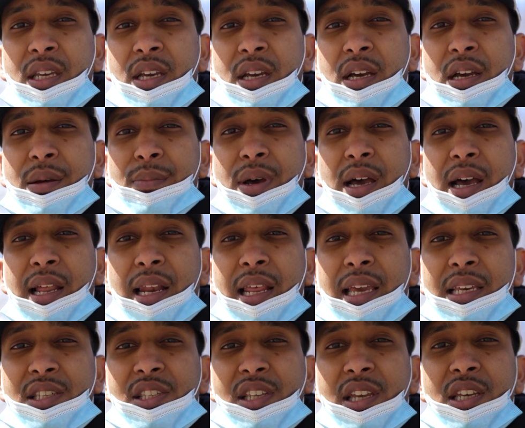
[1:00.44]
at
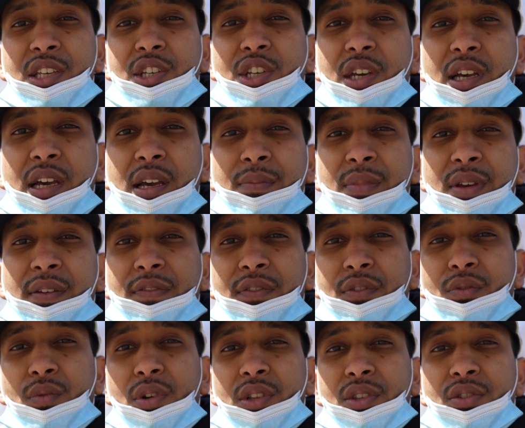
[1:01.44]
late stage. If
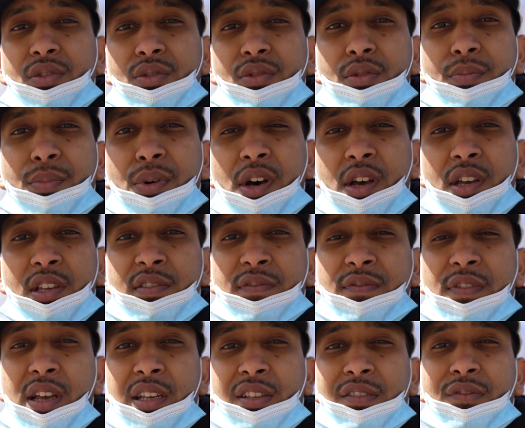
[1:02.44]
you want to
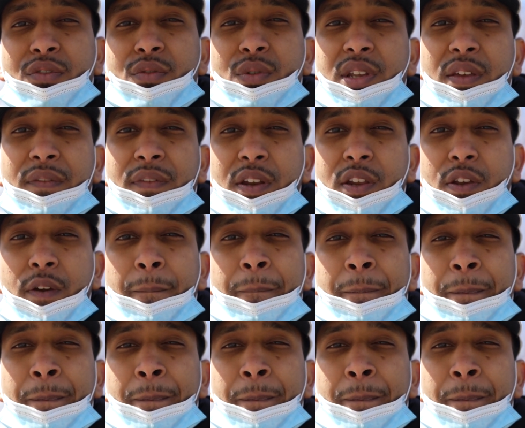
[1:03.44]
fast forward the video,